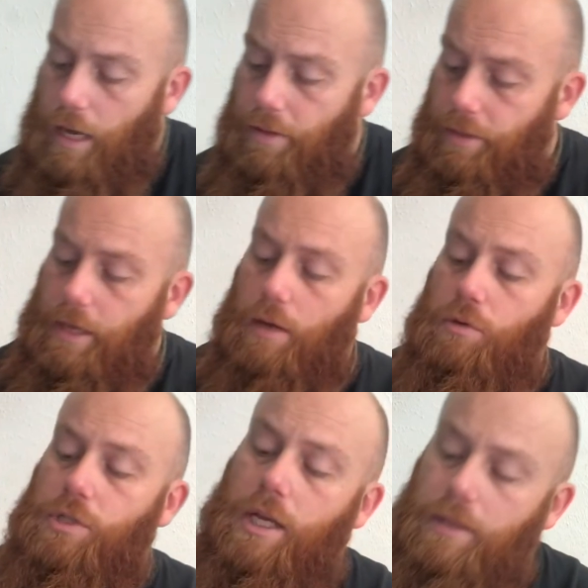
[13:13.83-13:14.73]
think I
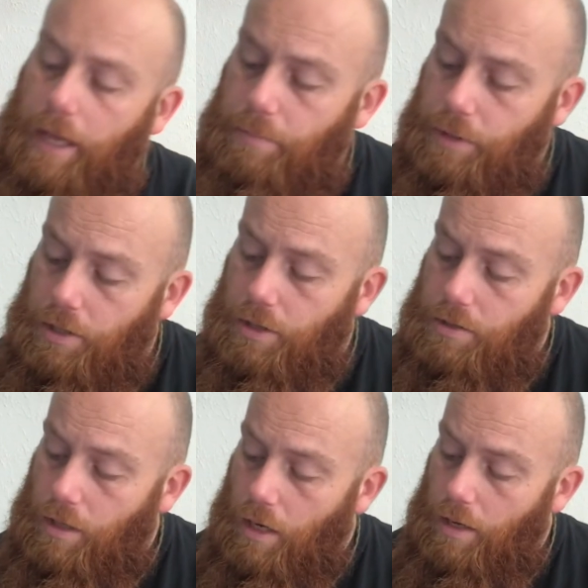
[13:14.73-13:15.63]
would take that
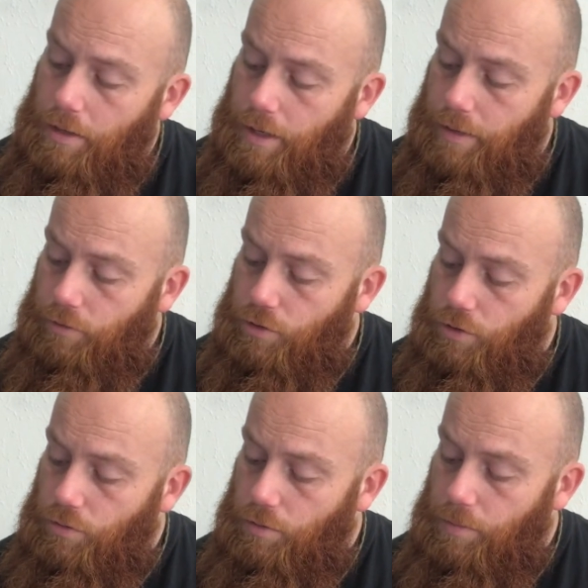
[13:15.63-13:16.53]
because level
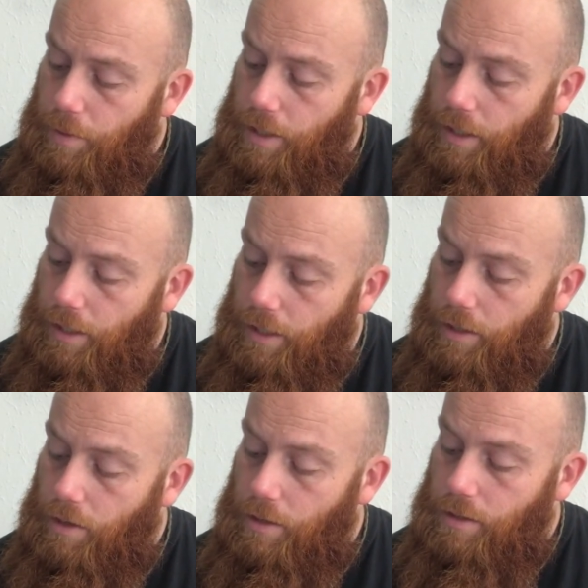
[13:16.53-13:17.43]
2 would be a on a